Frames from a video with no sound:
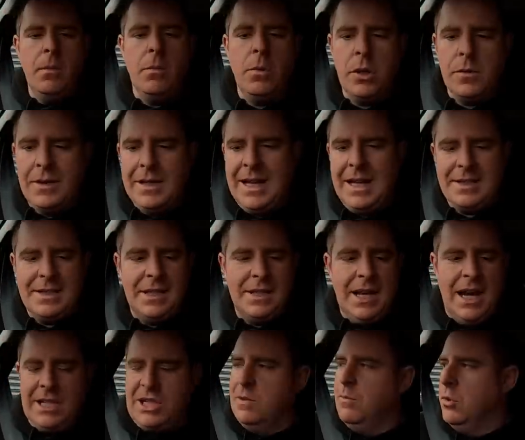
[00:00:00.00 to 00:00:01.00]
one of the lads
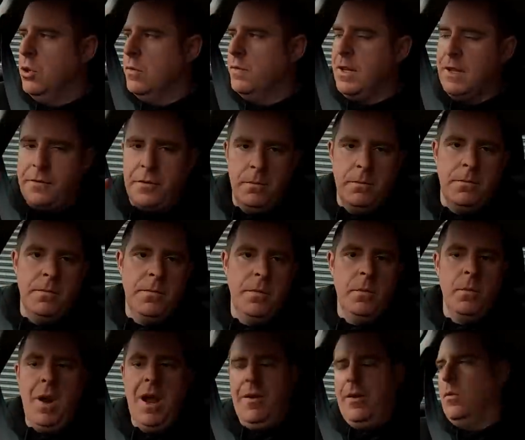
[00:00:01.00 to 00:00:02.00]
has actually moved it from
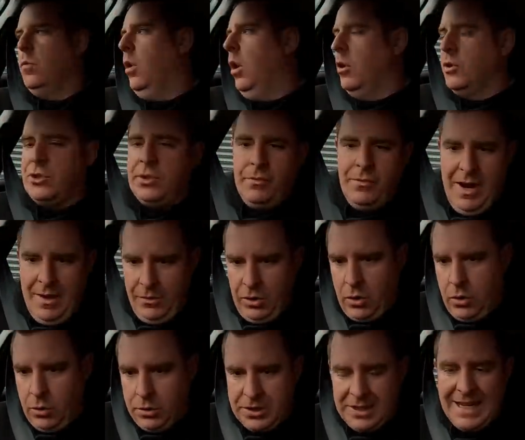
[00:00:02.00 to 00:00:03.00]
where it was around the
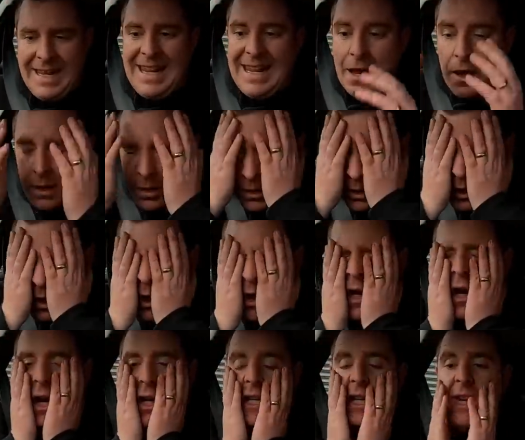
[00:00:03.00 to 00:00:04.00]
corner to here,
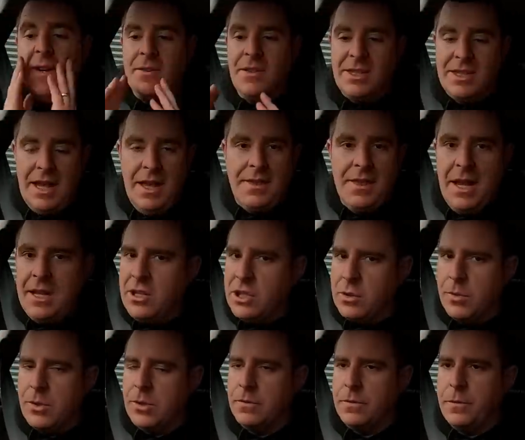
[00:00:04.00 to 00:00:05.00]
and he even said then that
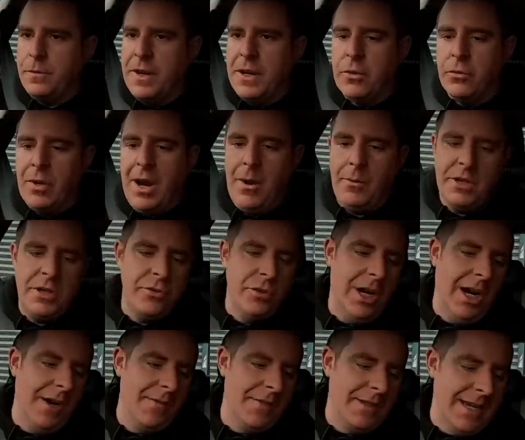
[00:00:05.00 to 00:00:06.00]
something doesn't feel right when he
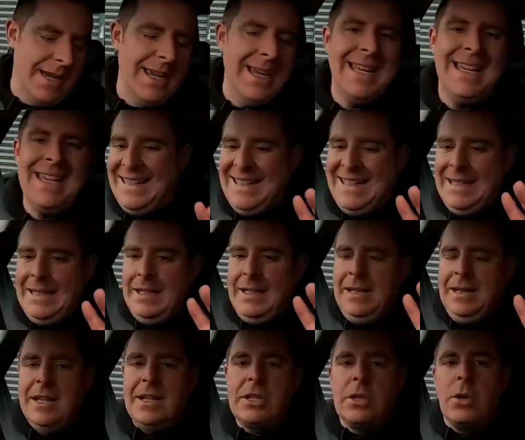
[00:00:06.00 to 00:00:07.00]
drives it.
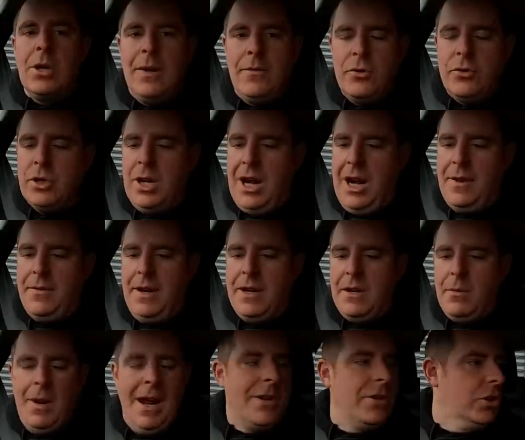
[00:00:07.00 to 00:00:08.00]
Let's go and have a drive
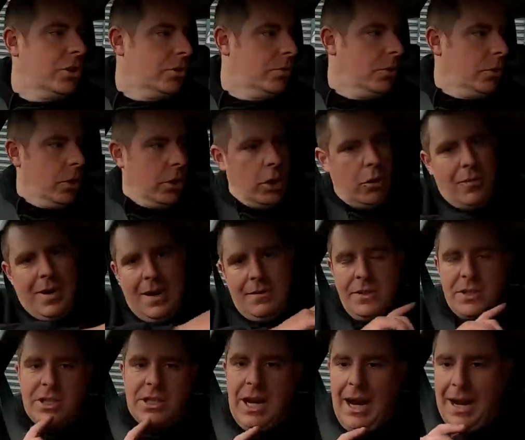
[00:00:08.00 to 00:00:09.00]
anyway. Just, I'm gonna go around
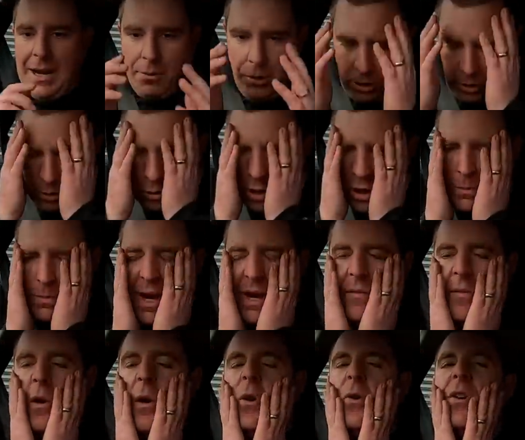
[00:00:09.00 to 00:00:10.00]
the site, not gonna go on the
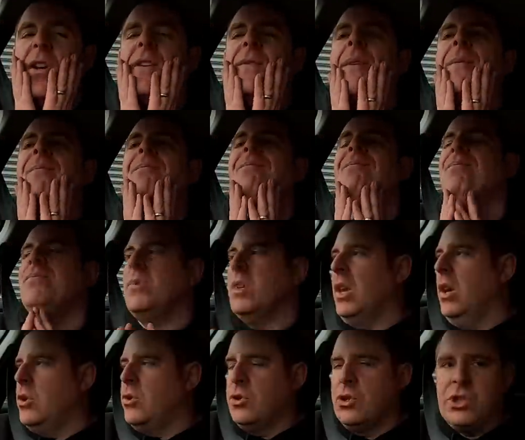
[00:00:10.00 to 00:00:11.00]
main road or anything,
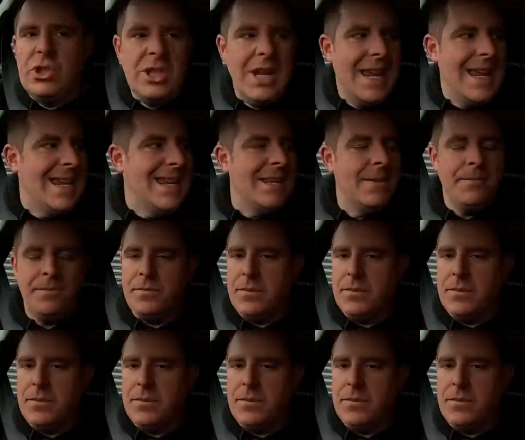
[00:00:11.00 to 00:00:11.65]
and just see